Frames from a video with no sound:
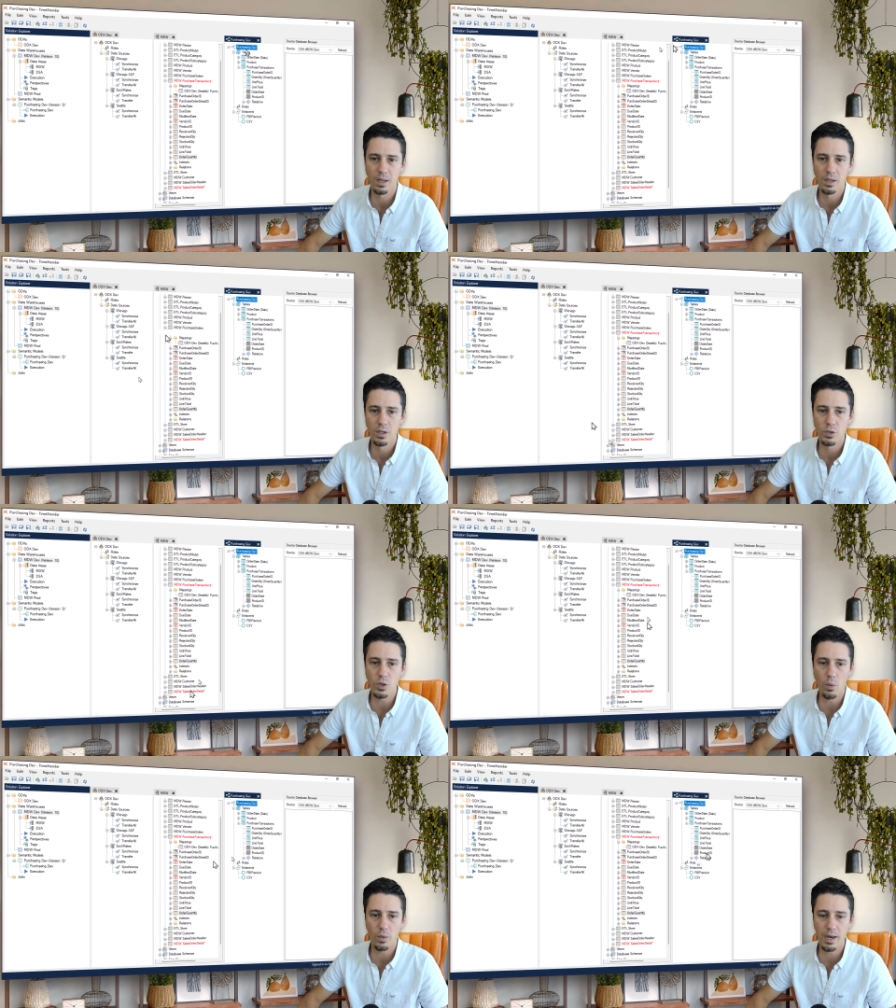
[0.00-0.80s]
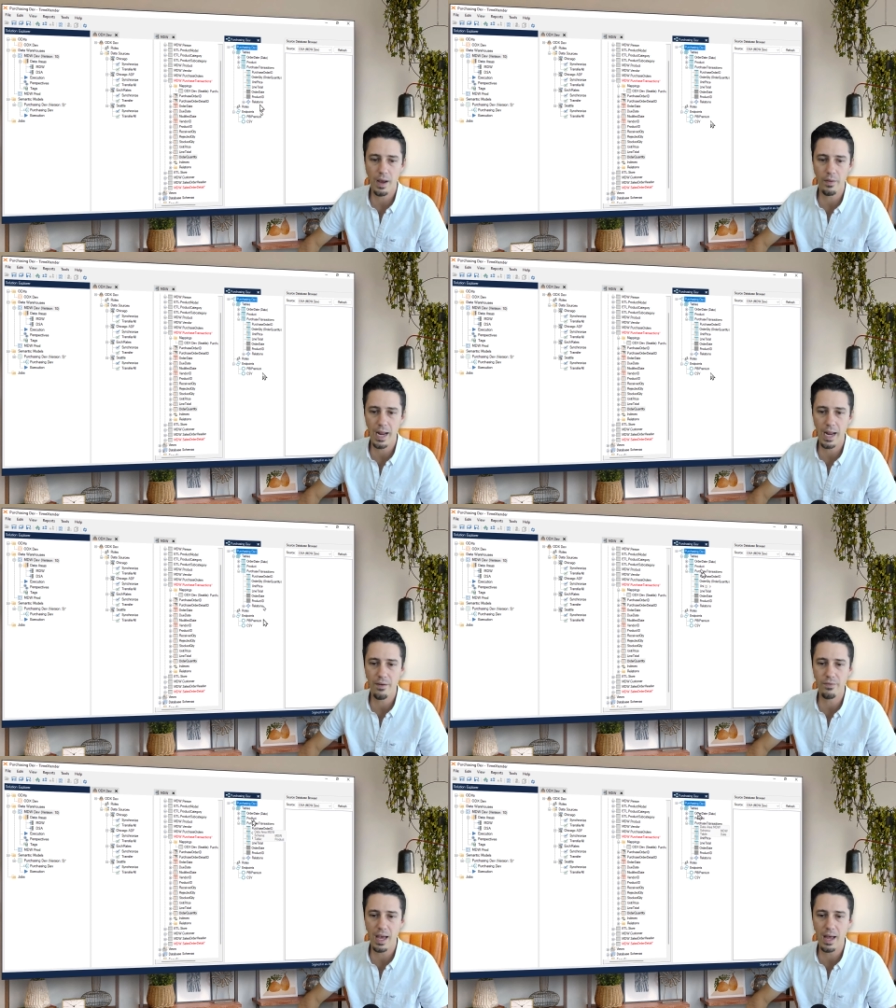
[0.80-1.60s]
So now that I have
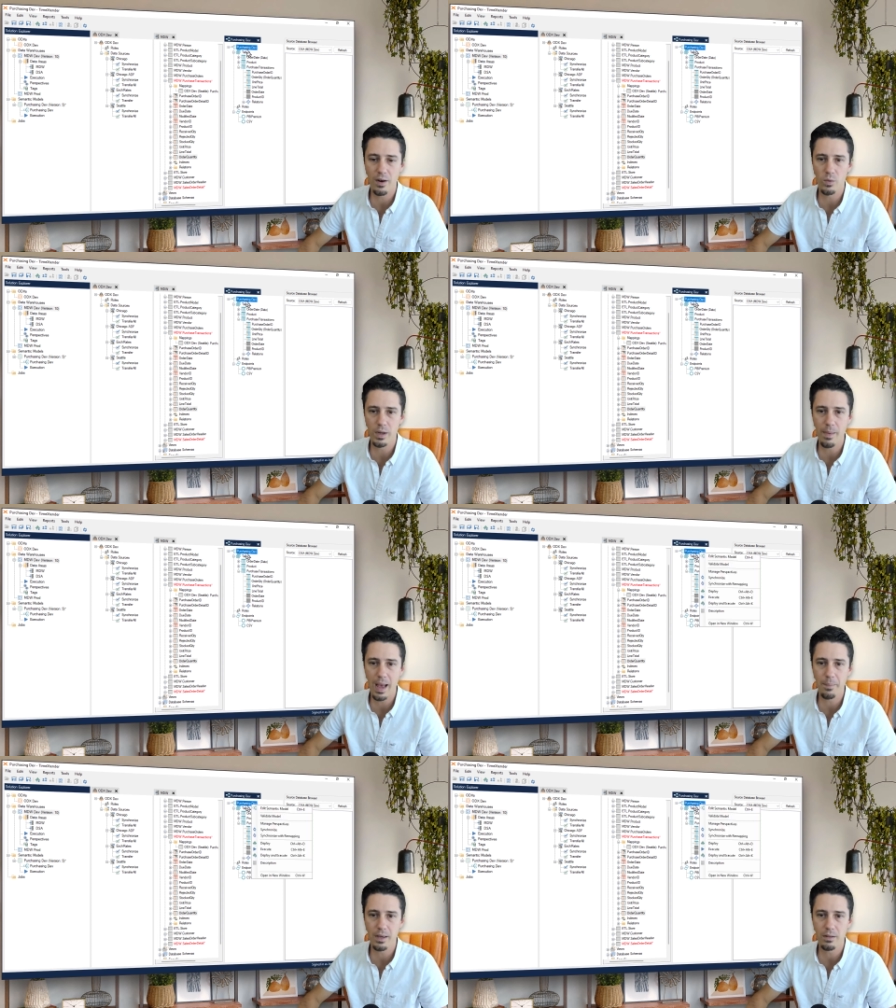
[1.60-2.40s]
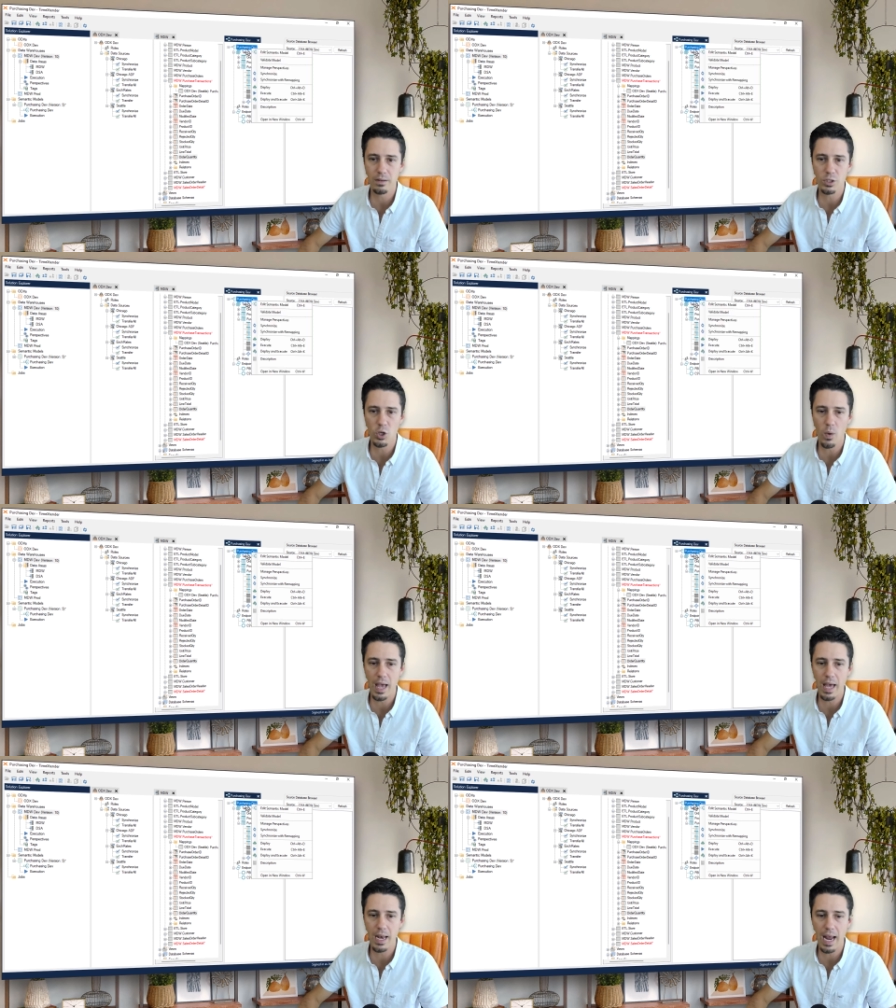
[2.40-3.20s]
that remapping, let's go
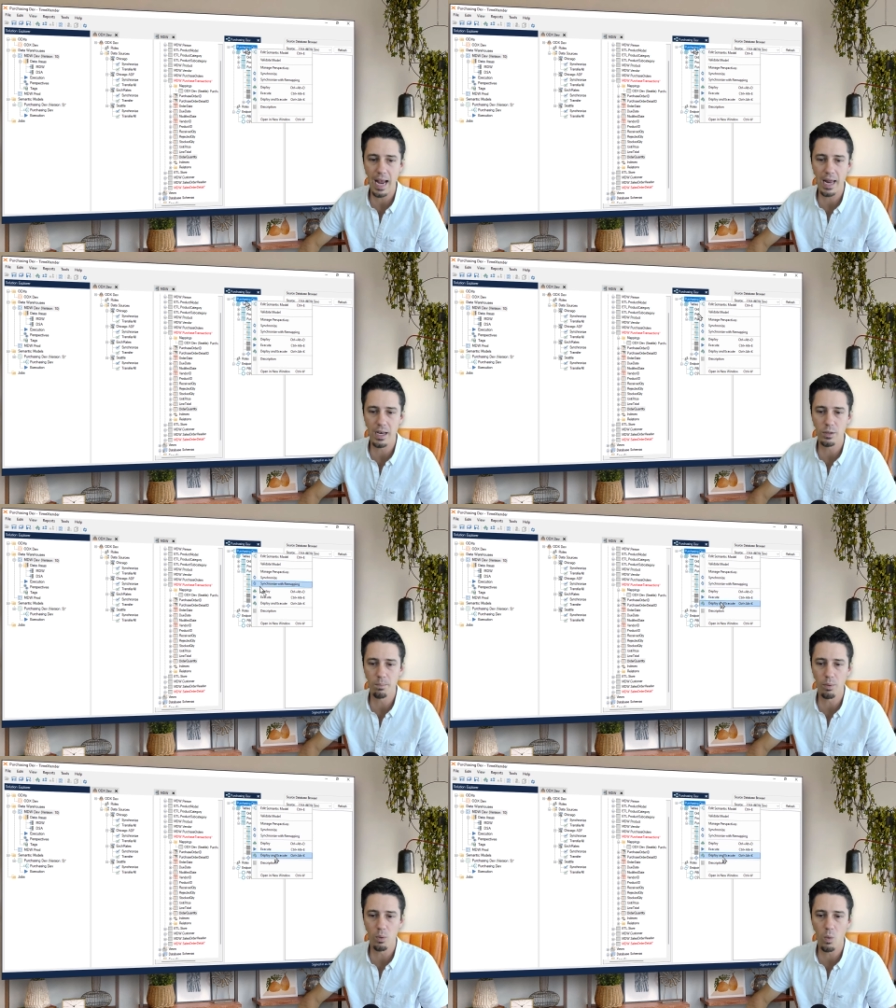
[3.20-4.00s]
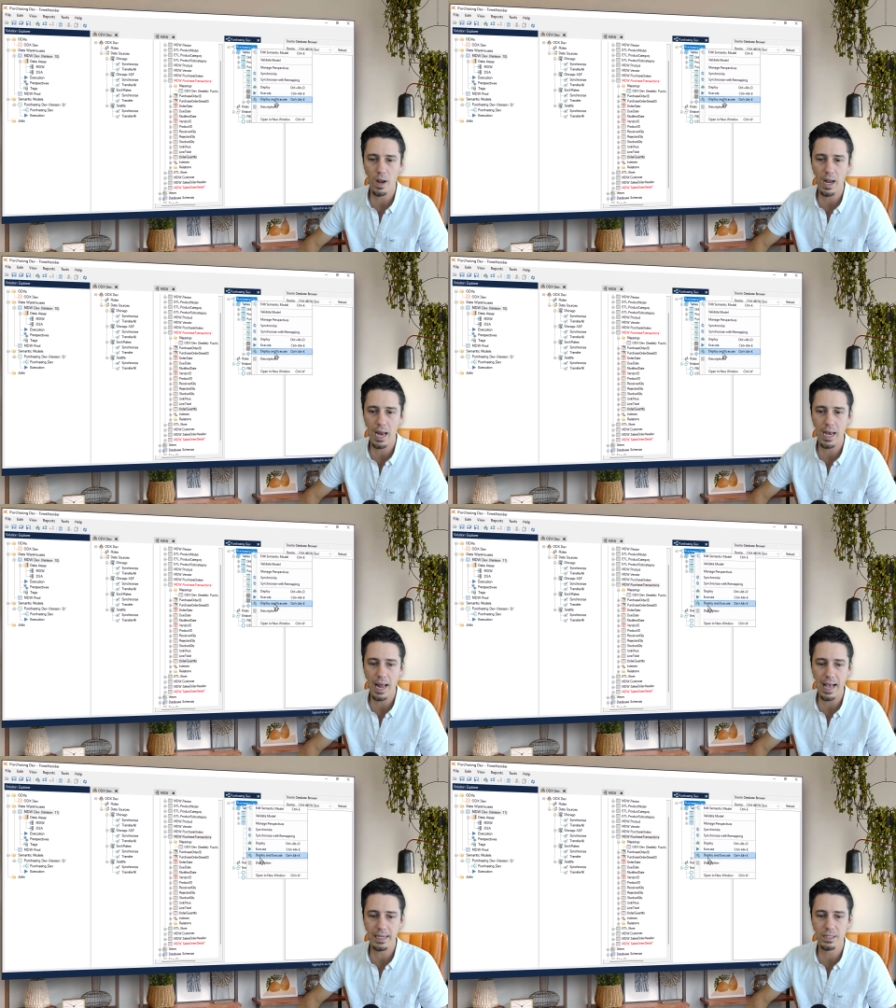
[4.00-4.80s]
ahead and deploy and
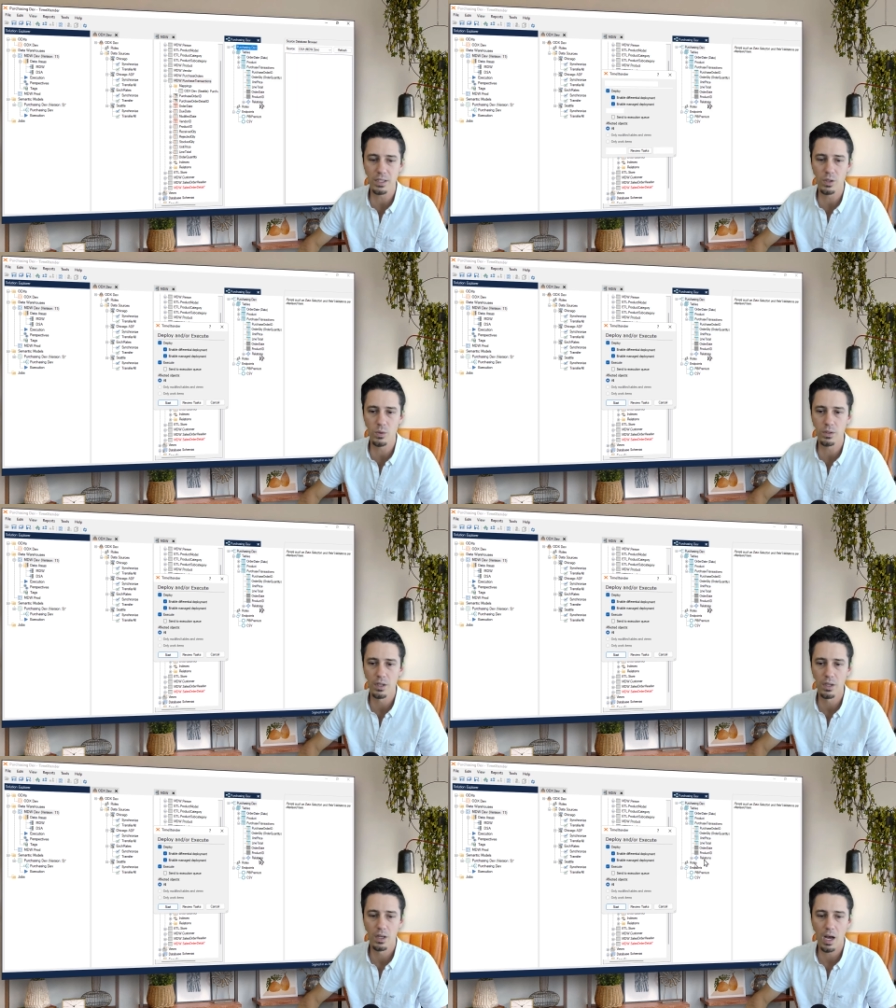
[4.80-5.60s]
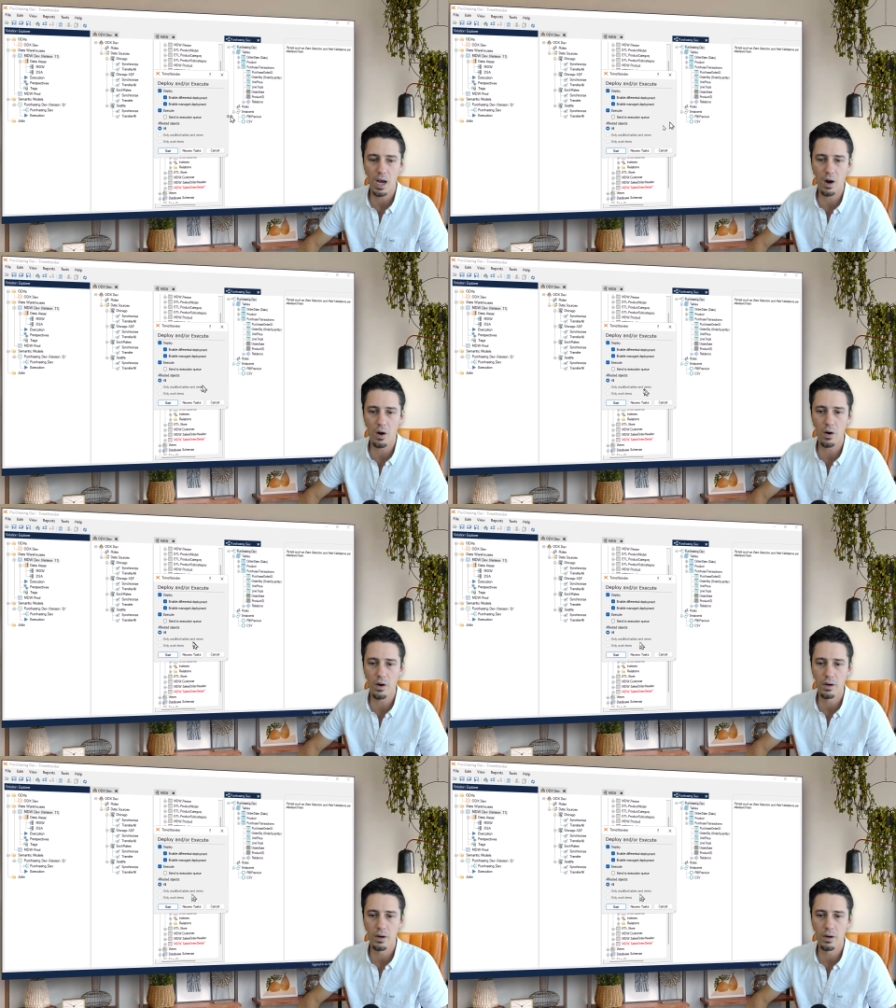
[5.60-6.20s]
execute our